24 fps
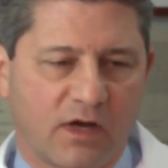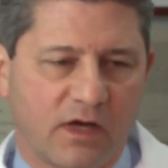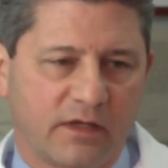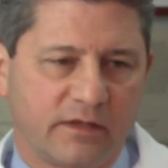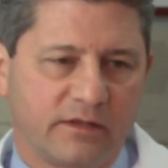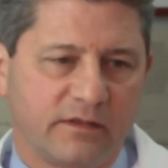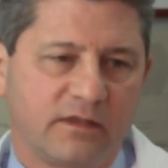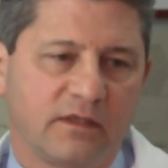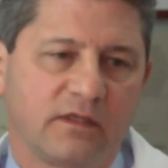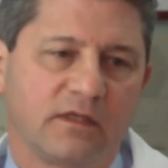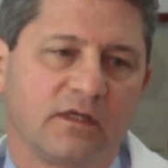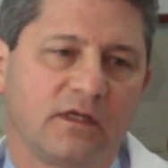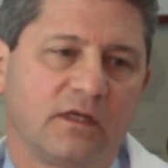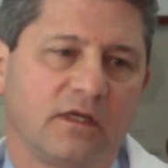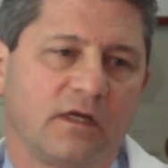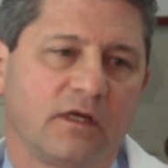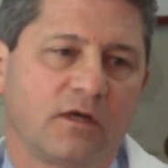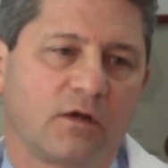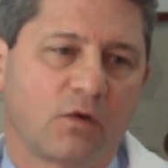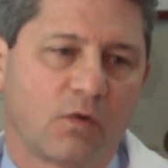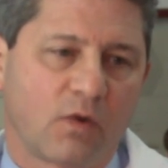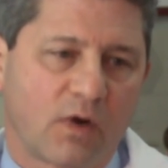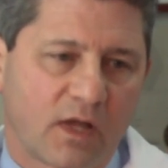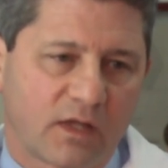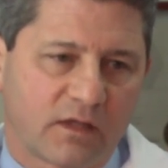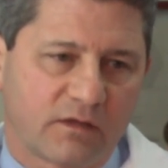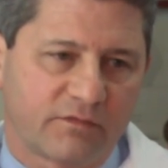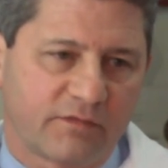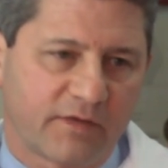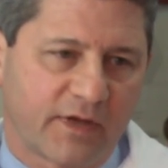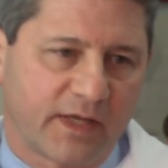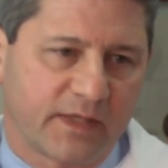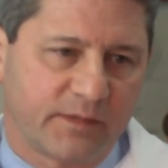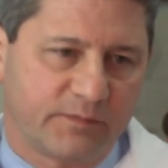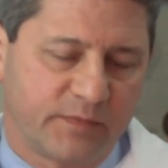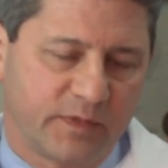
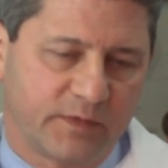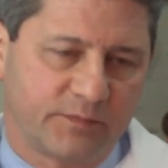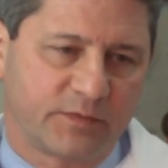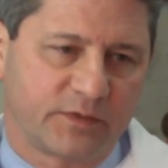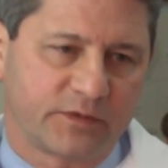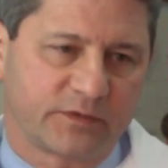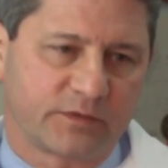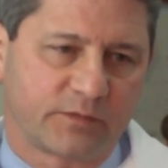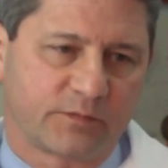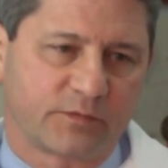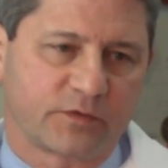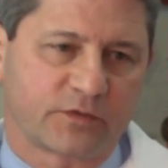unqualified people to